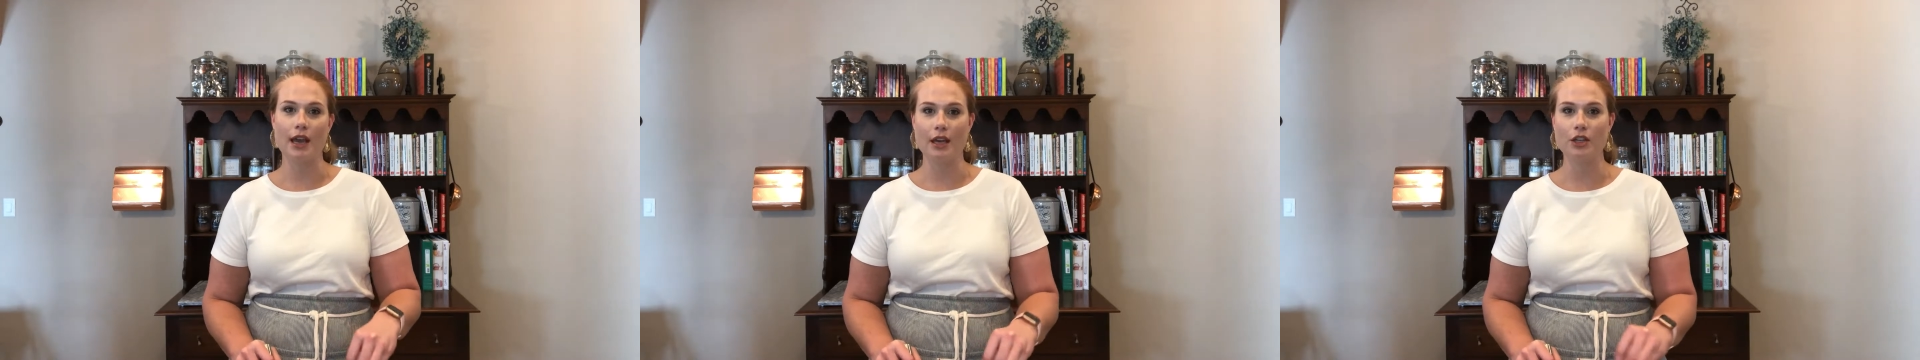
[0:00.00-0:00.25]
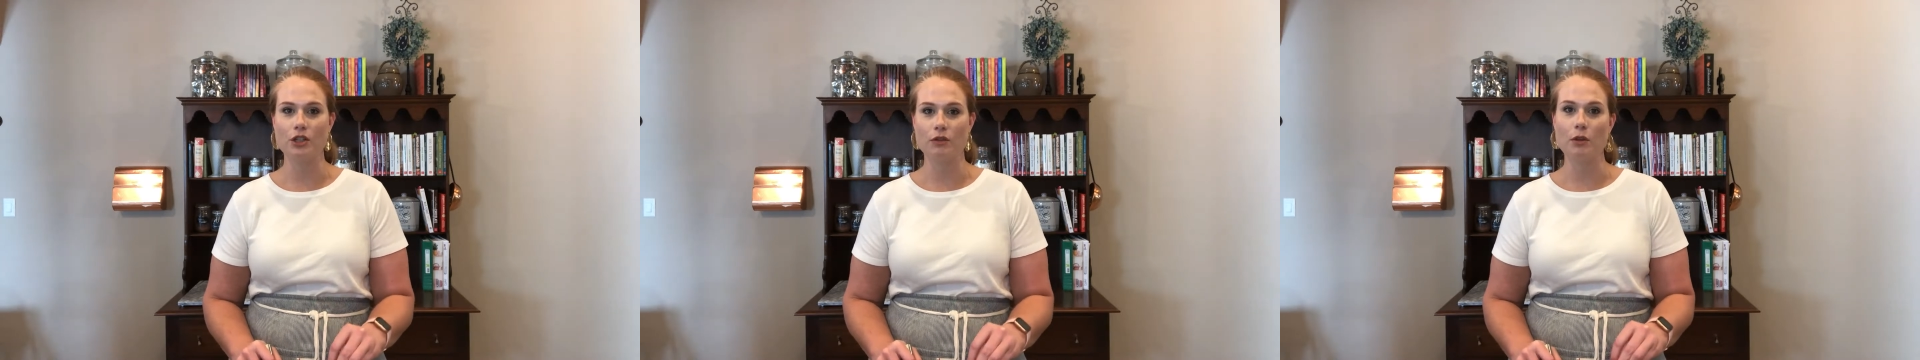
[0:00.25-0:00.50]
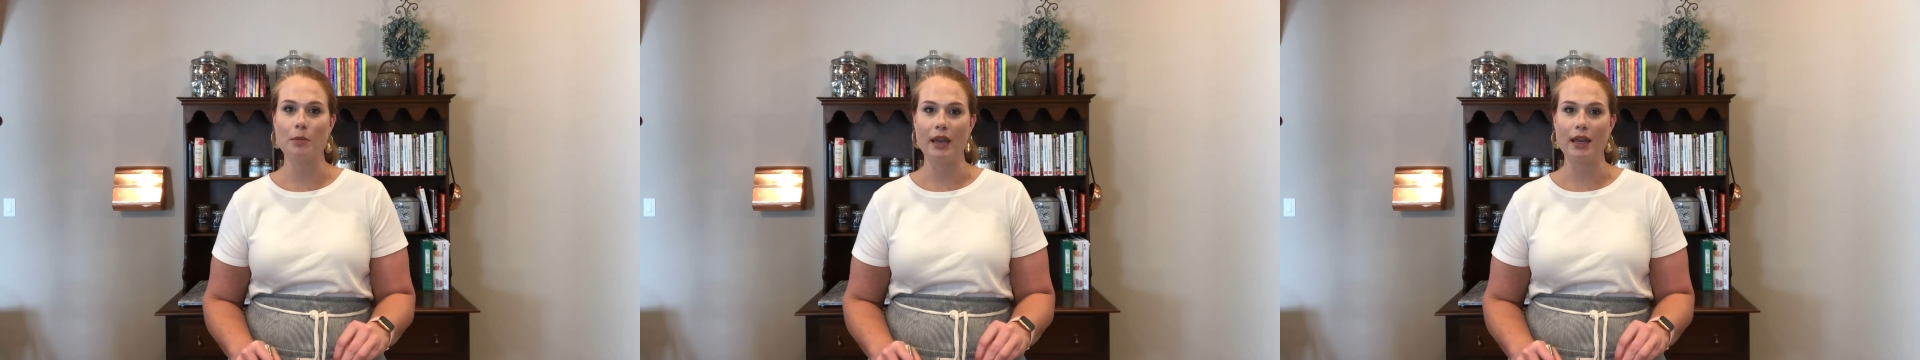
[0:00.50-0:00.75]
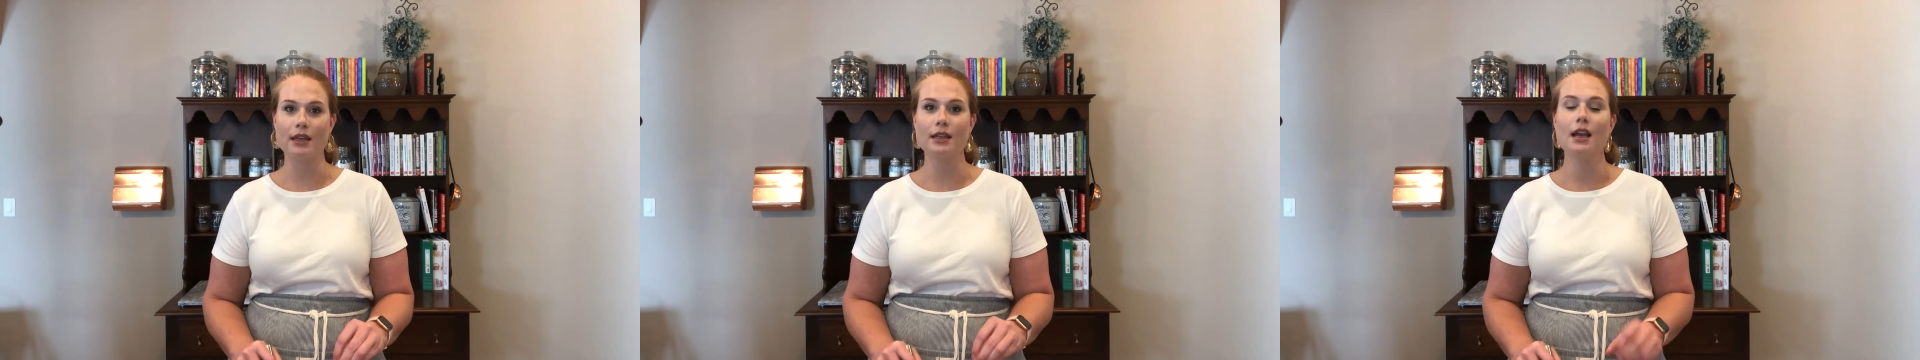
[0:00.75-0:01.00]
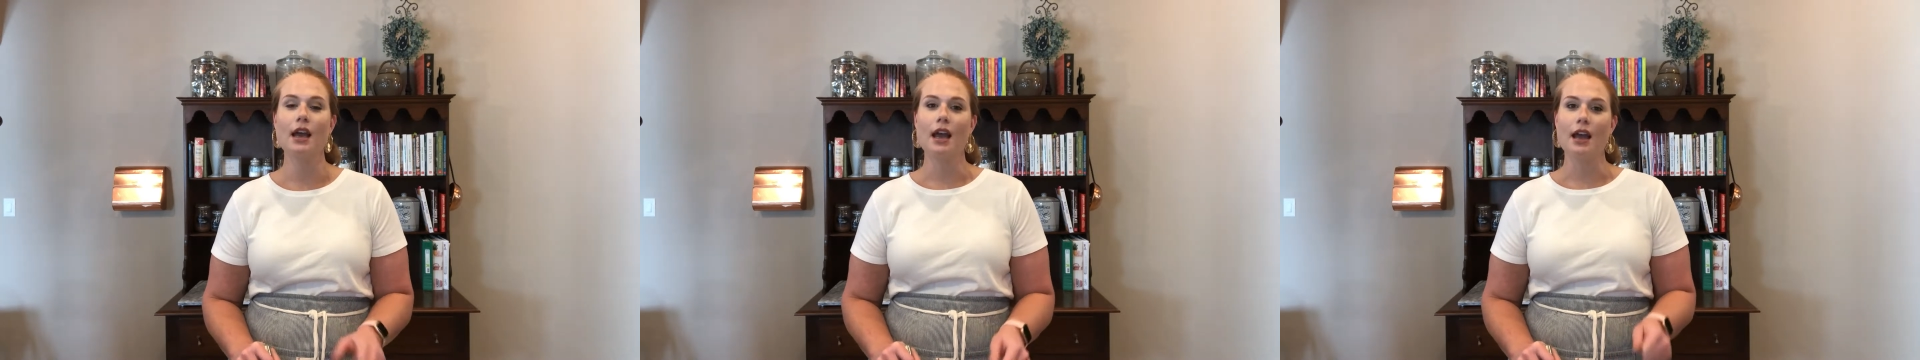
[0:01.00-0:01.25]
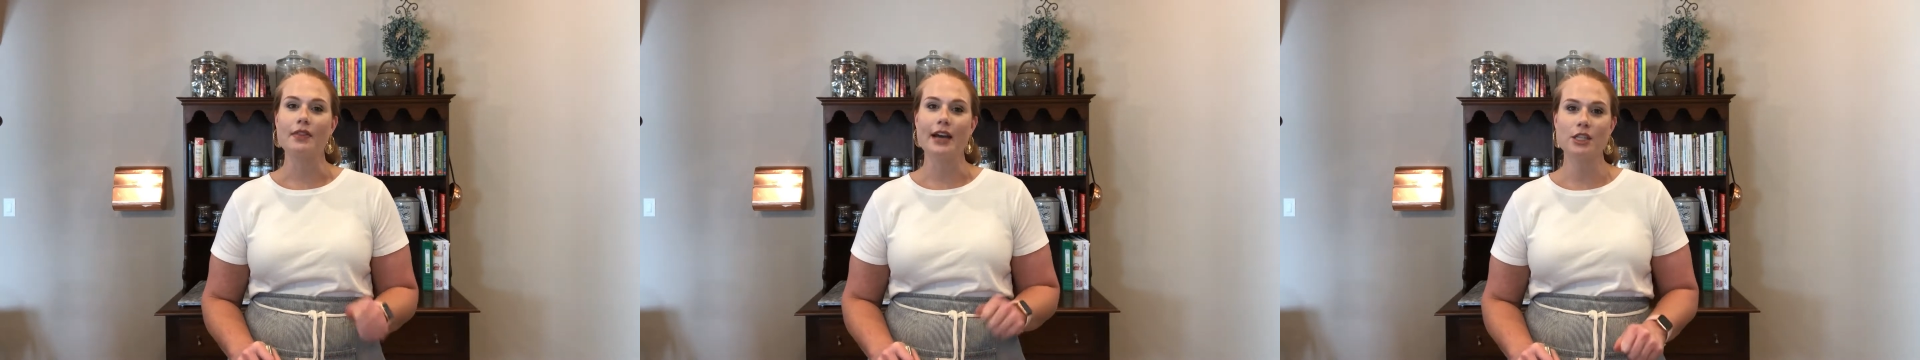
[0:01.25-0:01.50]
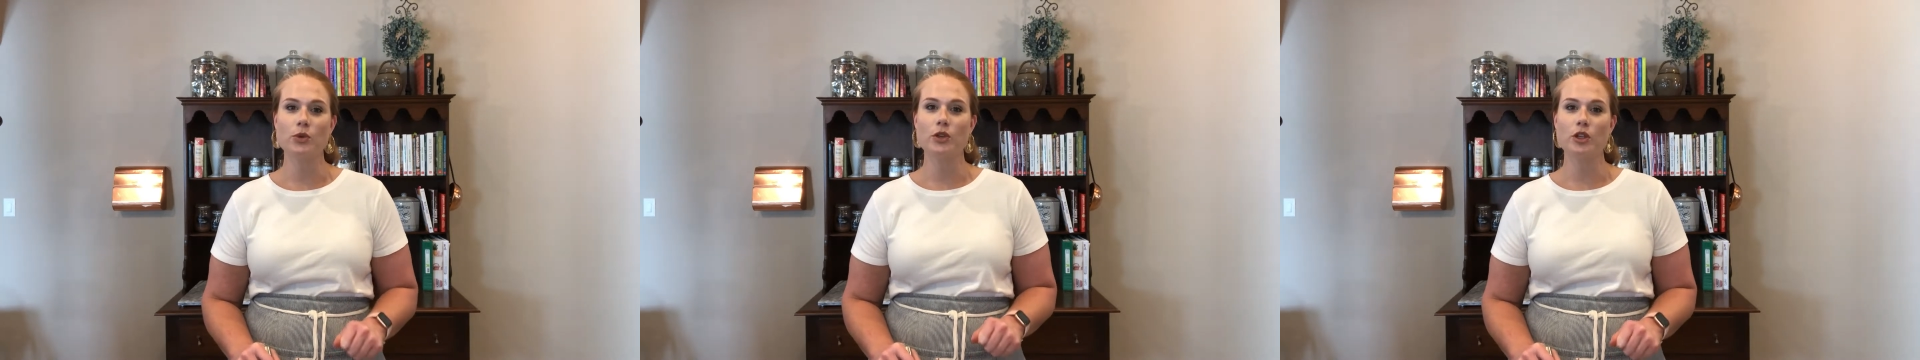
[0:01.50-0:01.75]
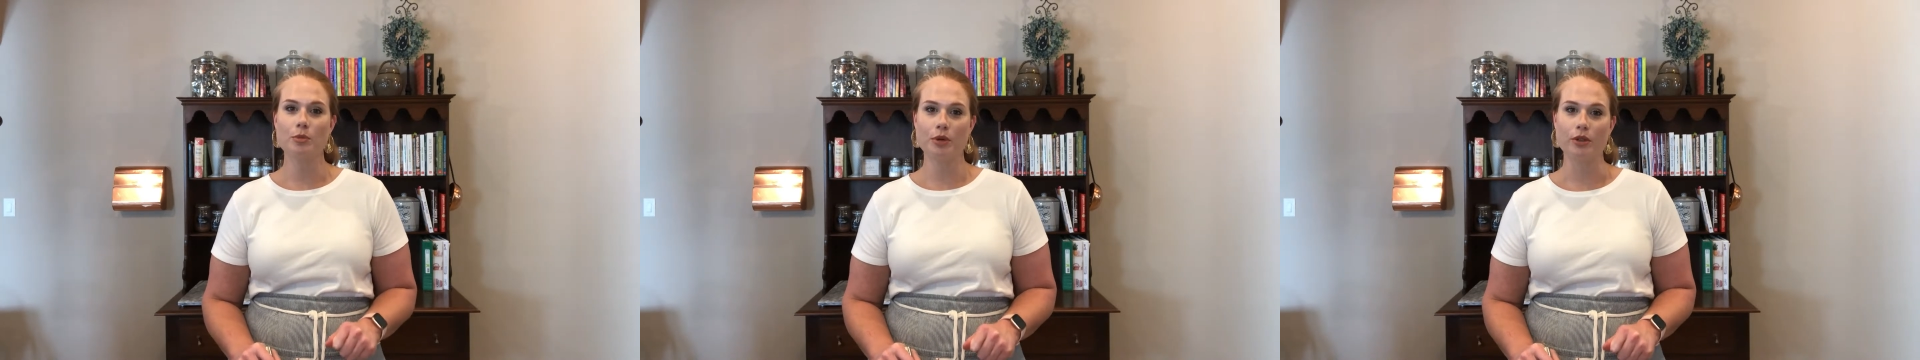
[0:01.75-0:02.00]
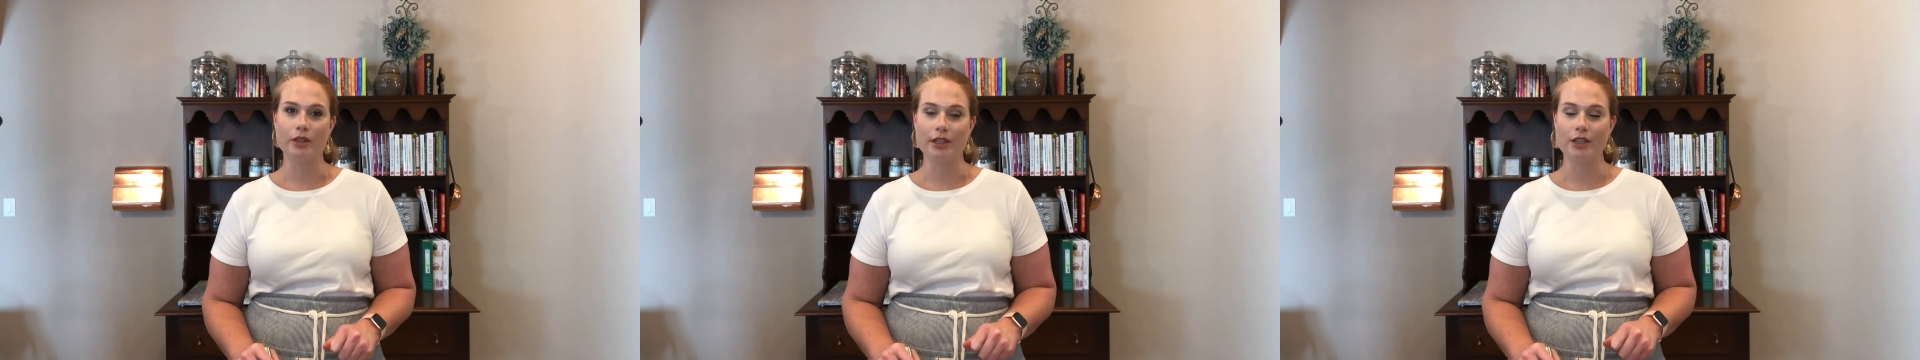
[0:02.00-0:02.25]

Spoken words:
edge of the pan, and that's when you pull it.